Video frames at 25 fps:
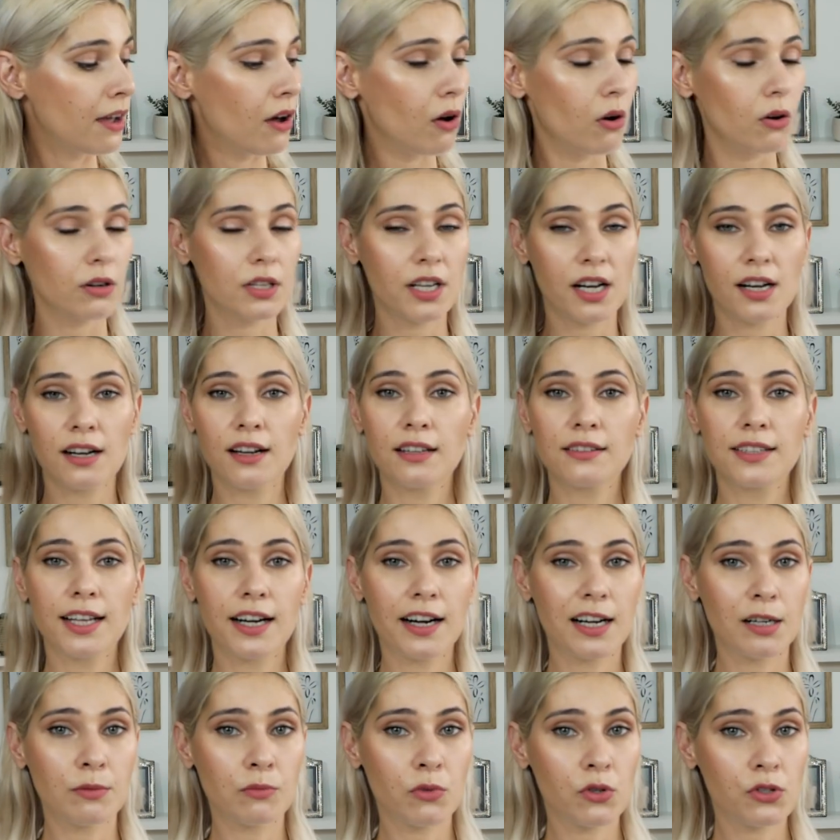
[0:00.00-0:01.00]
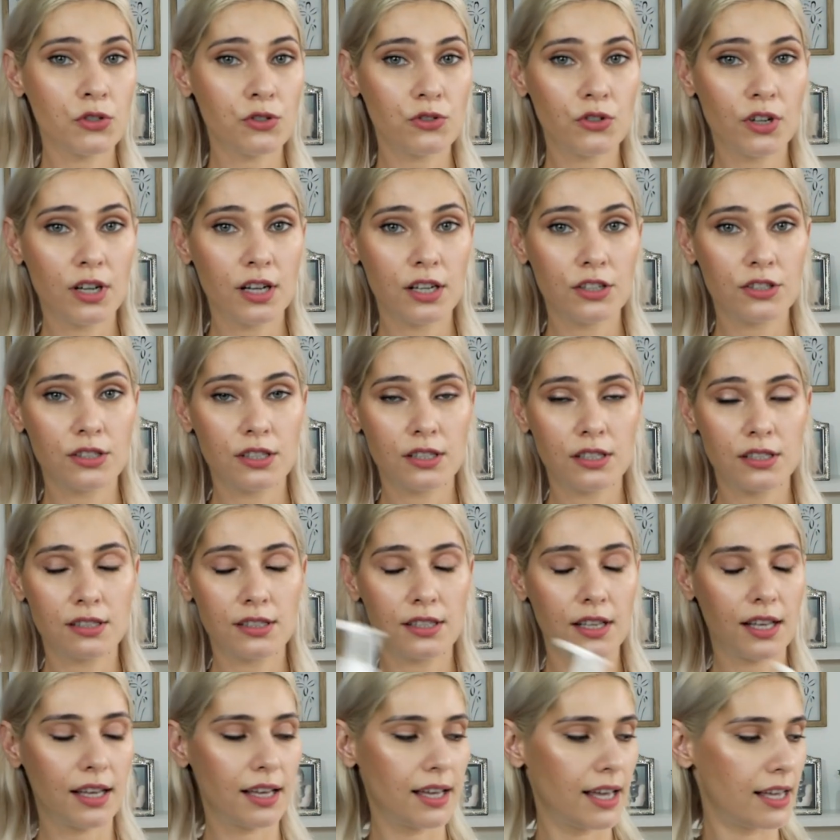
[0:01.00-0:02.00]
or there, there are
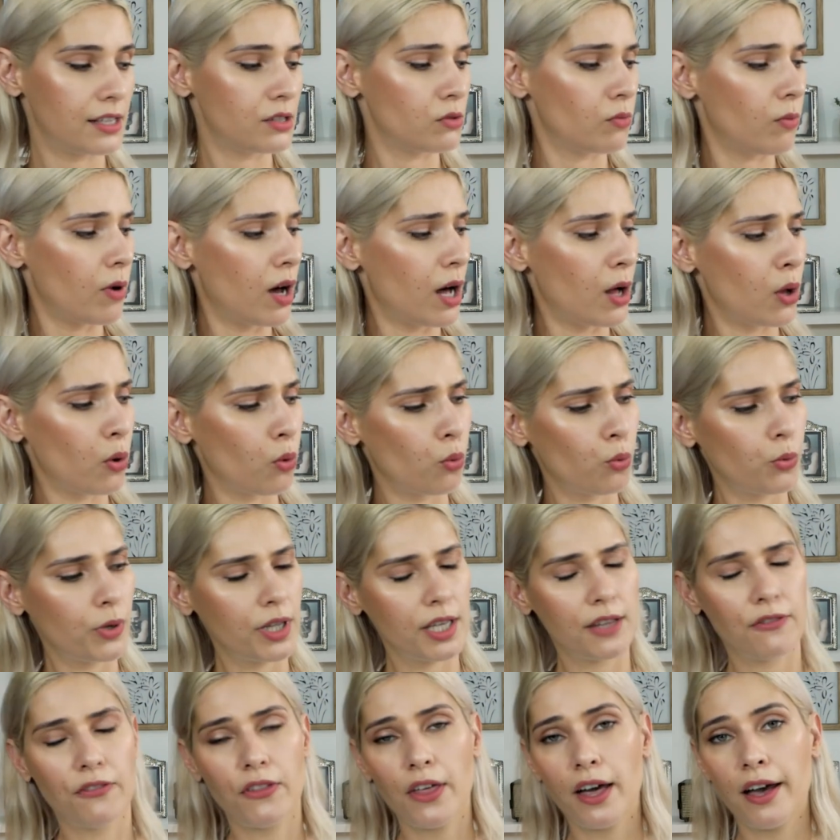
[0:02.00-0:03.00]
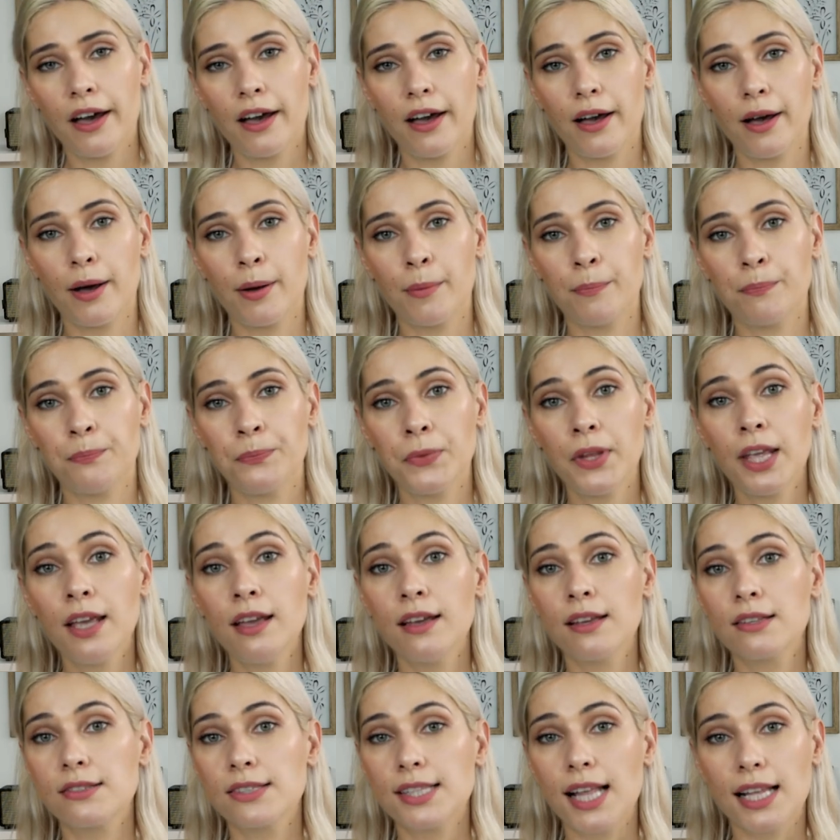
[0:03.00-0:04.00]
moisturizers uh, as well with um,
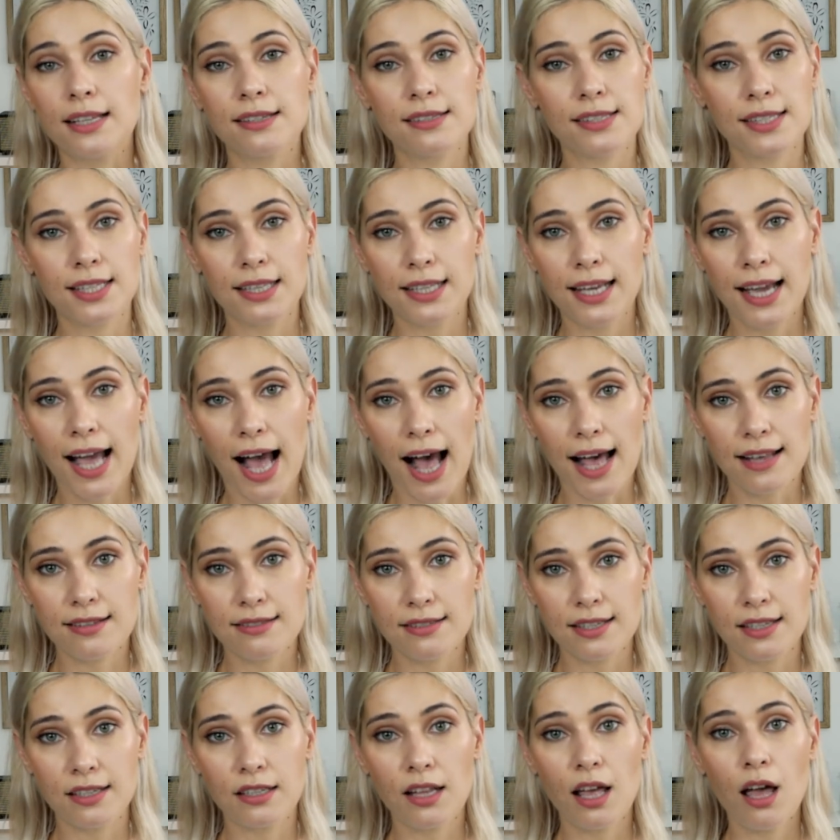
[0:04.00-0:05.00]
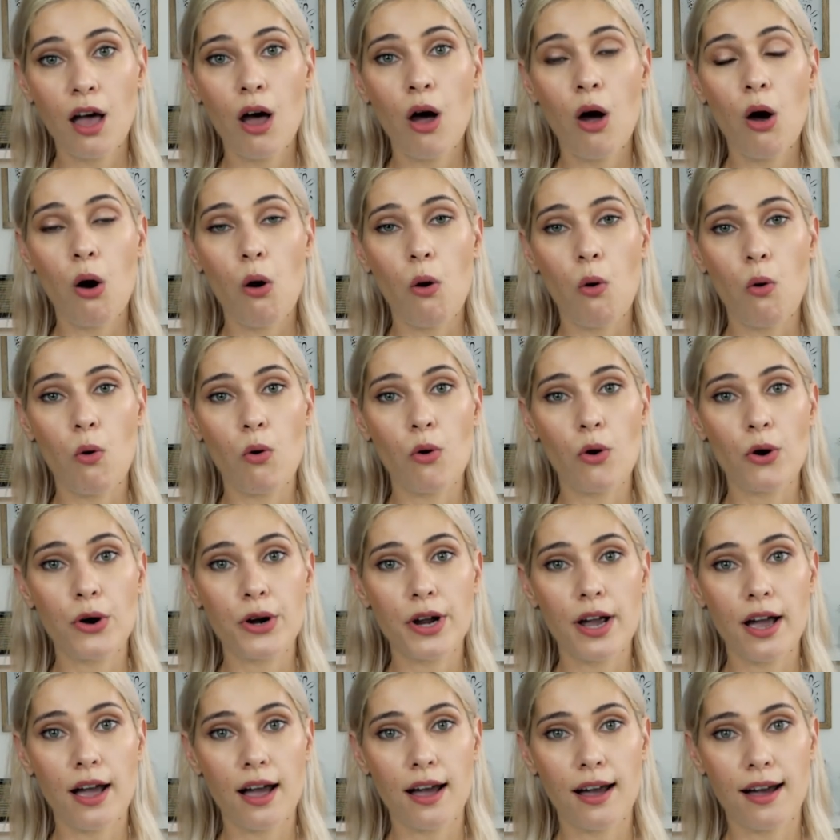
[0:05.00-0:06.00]
salicylic acid or
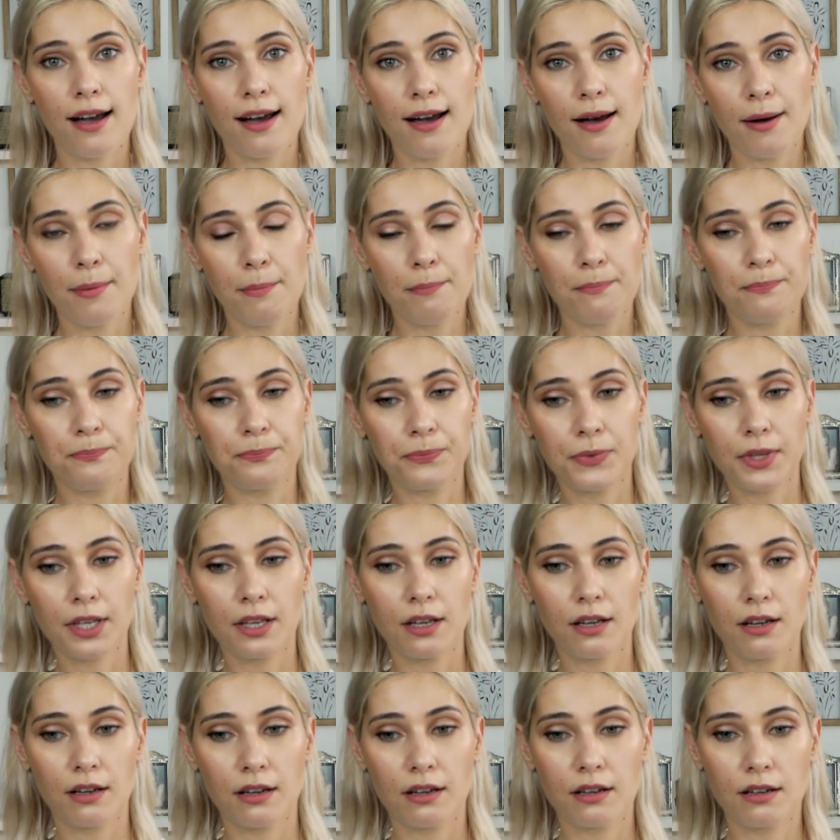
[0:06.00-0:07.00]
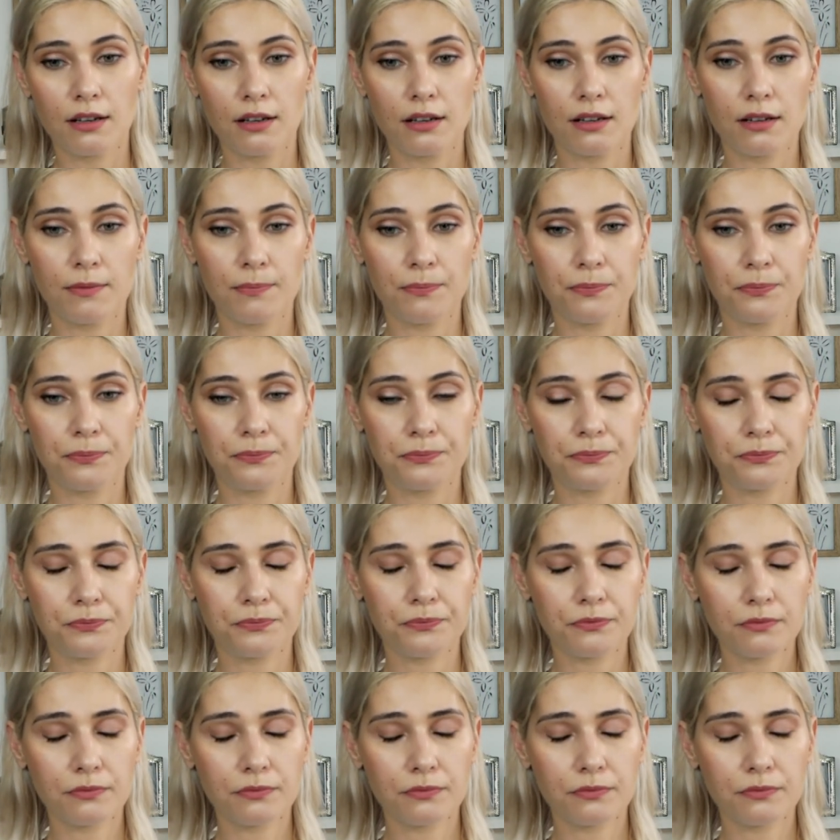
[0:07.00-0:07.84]
um, um,